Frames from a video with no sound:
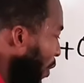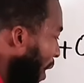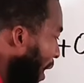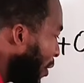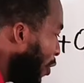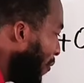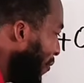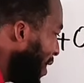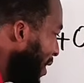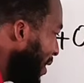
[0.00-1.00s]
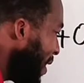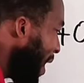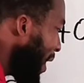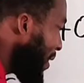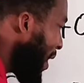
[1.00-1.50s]
you can
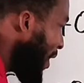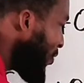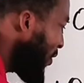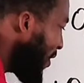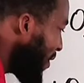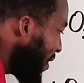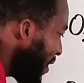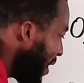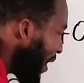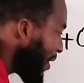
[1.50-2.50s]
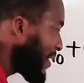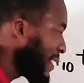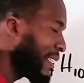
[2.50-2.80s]
confidently attach the 3 here.